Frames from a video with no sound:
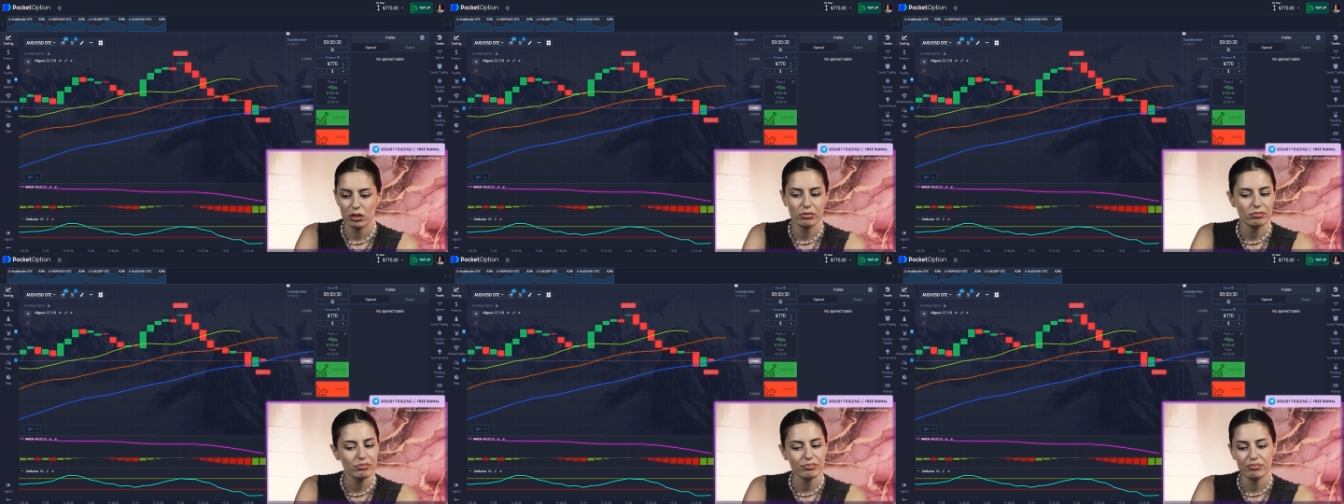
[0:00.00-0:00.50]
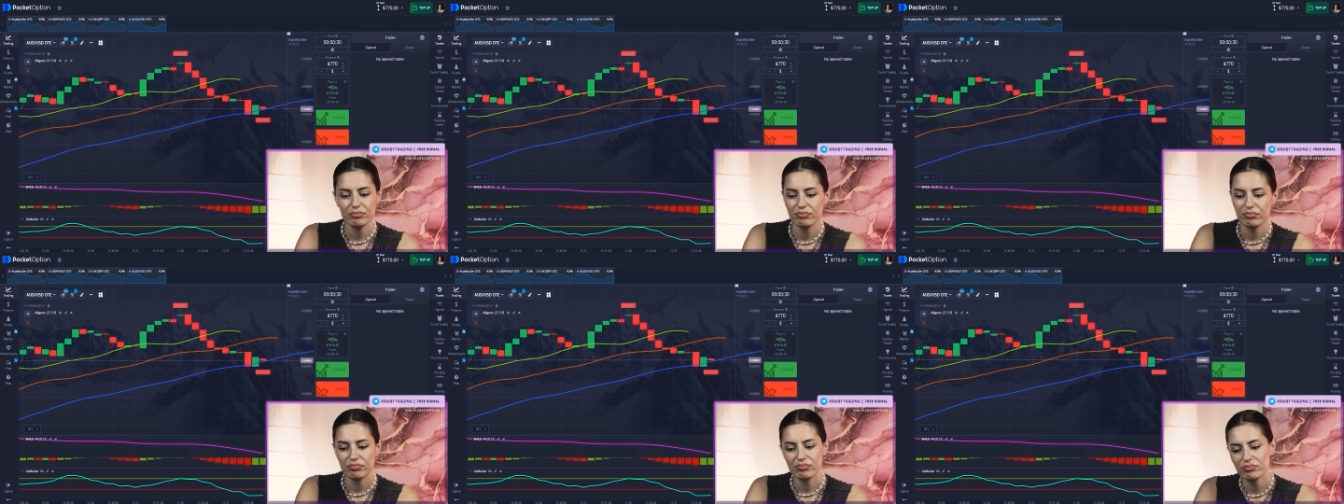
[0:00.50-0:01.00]

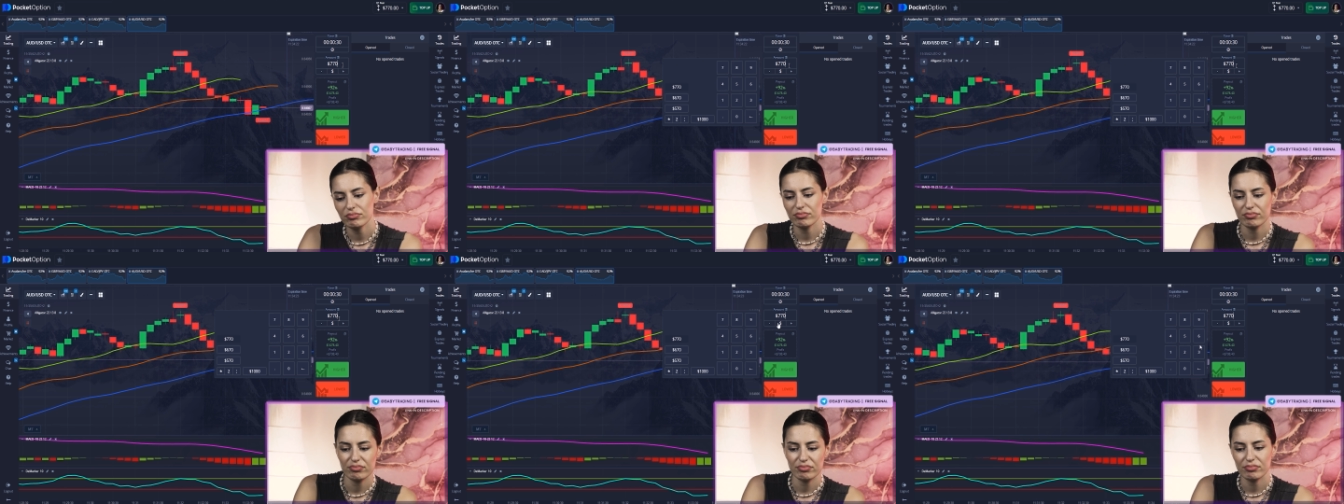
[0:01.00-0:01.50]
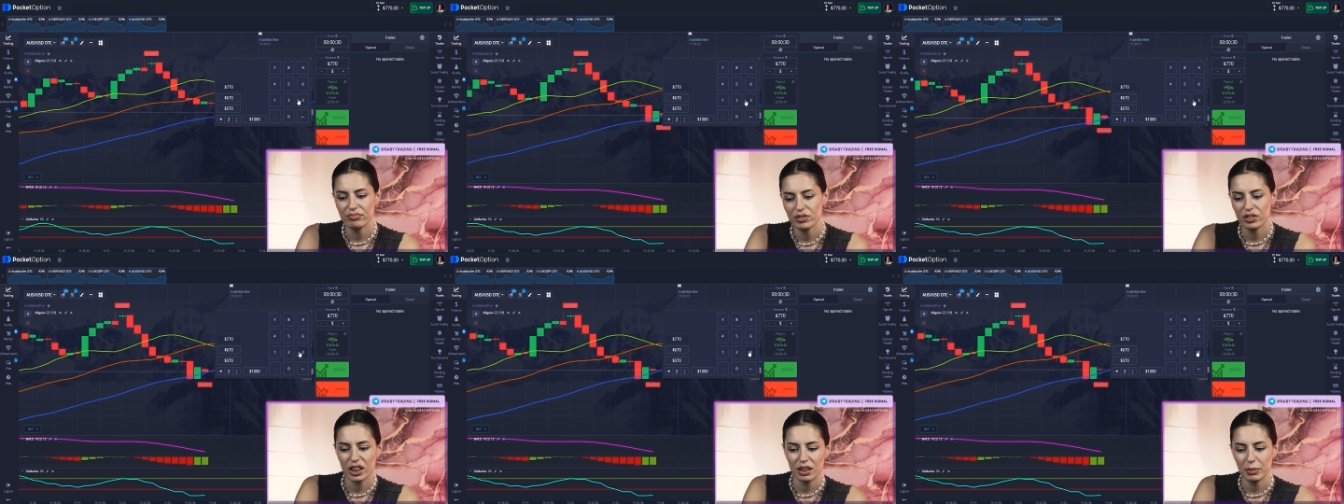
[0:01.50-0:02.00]
um
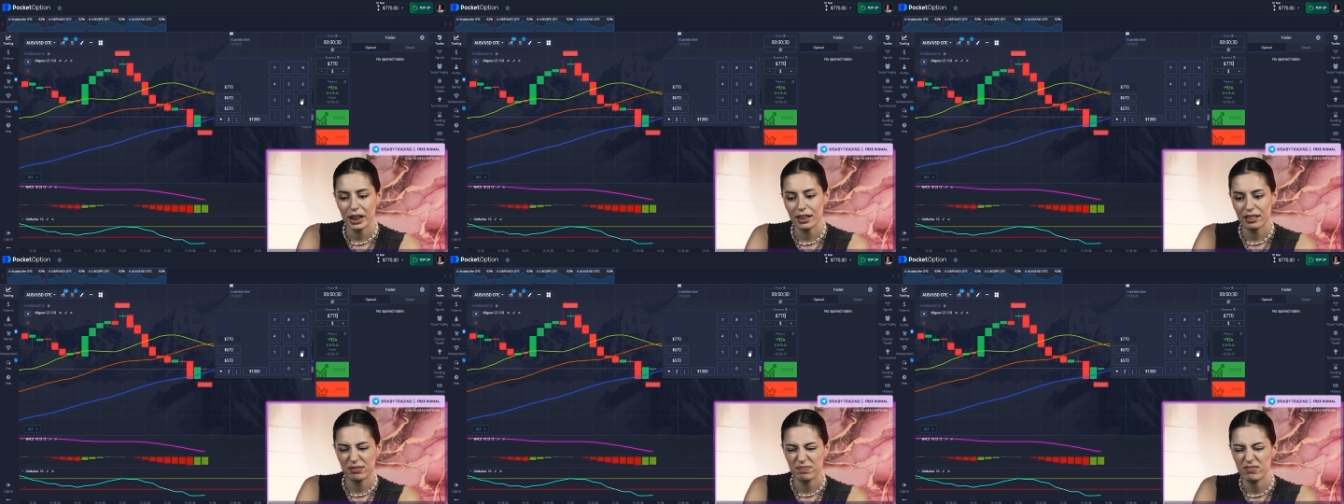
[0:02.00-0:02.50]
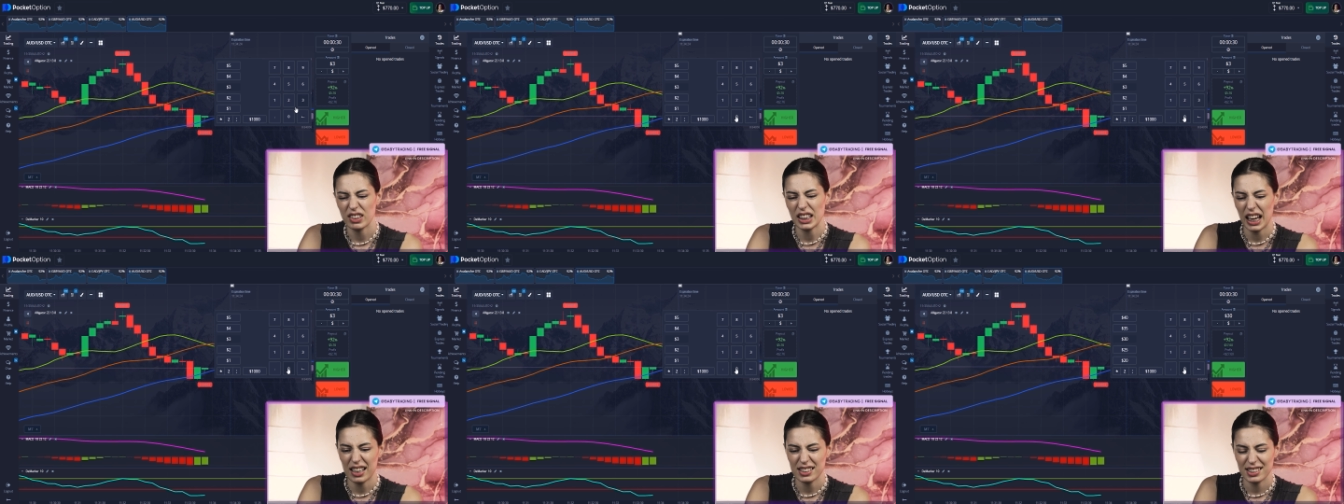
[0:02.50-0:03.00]
I'm gonna make it
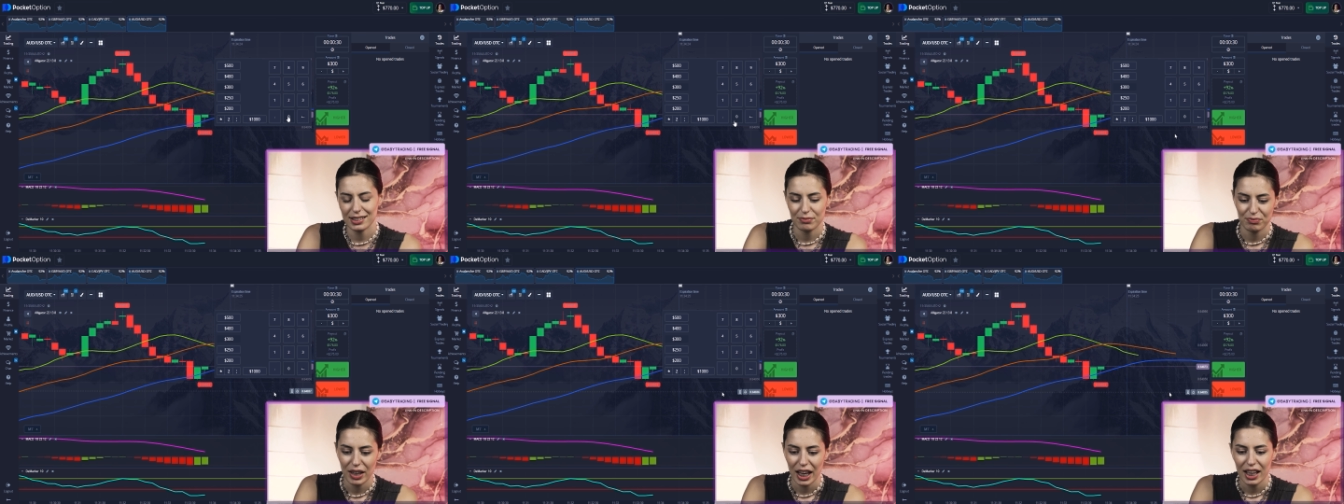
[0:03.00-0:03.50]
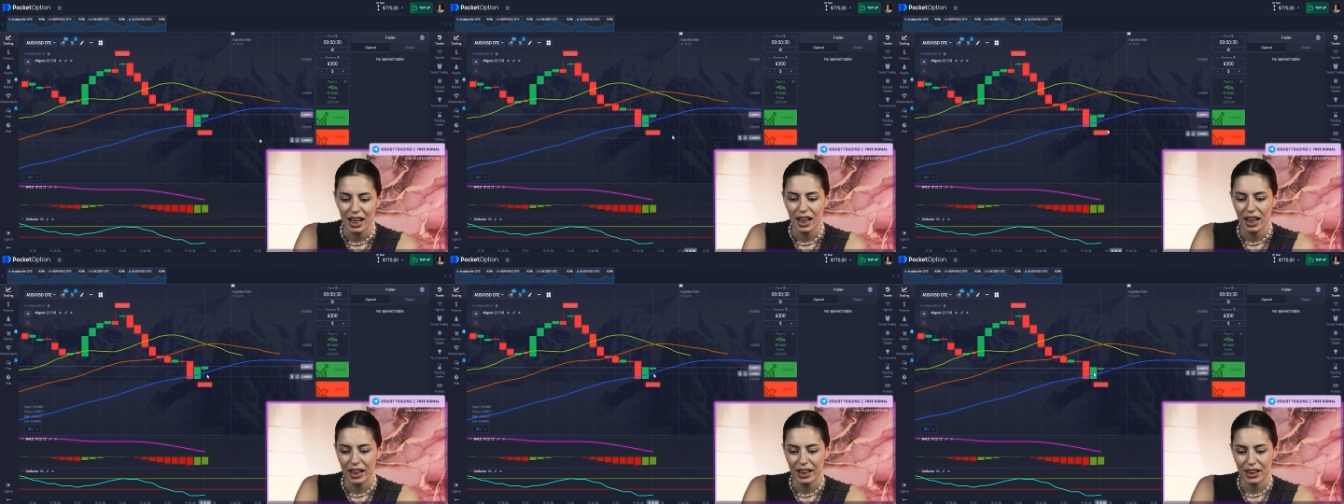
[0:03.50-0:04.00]
last.
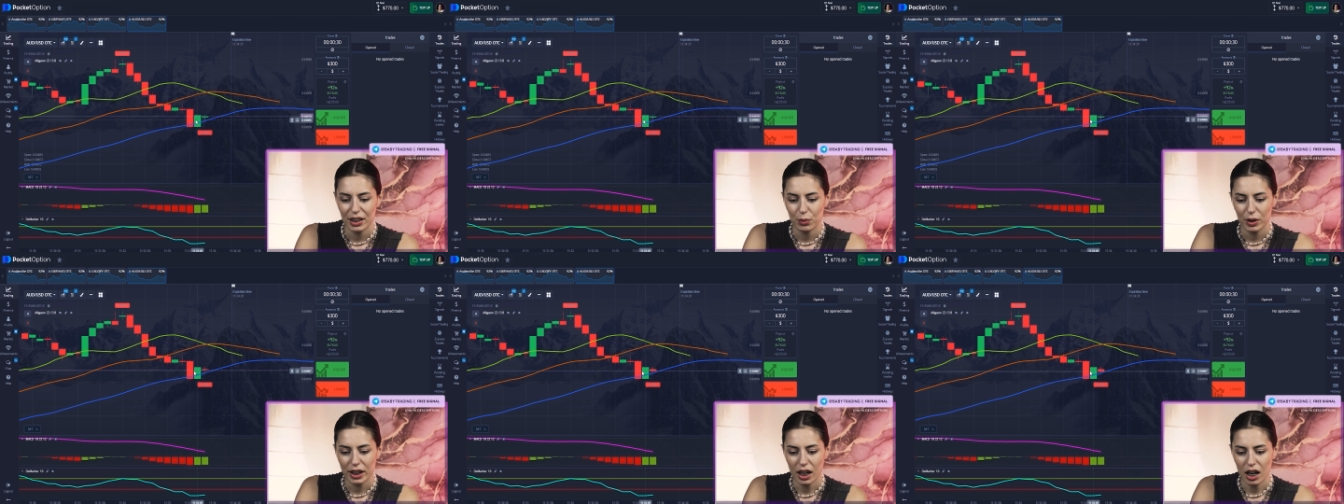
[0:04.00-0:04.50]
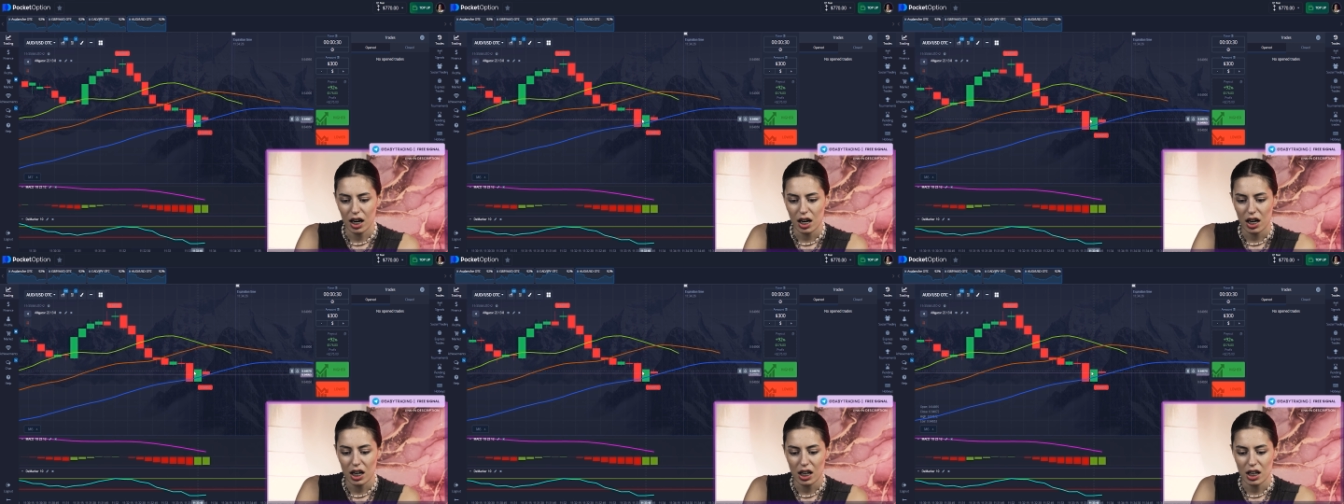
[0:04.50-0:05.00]
Here we
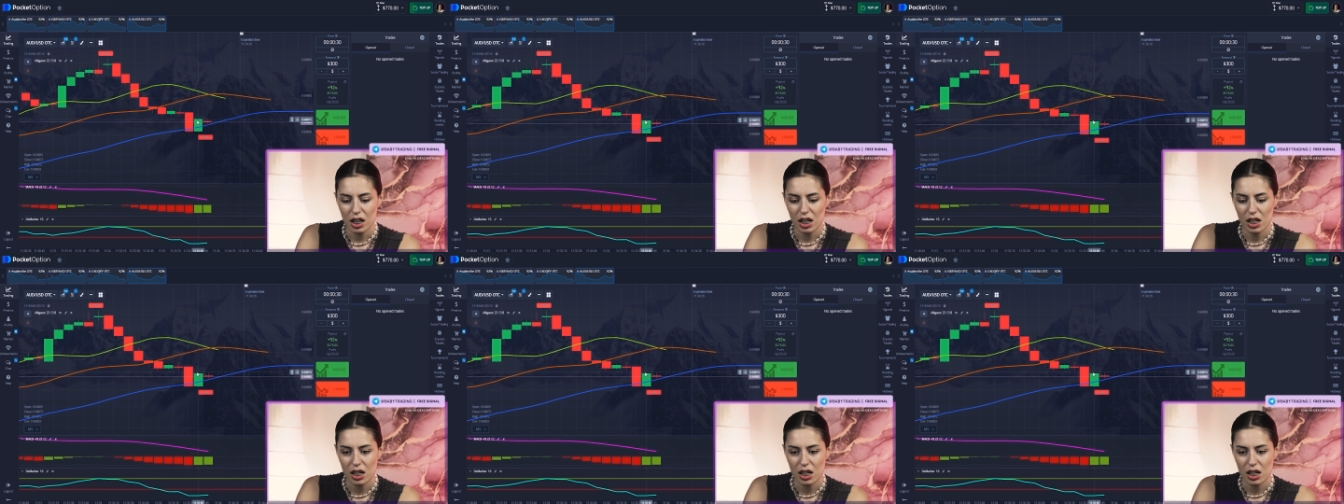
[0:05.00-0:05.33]
are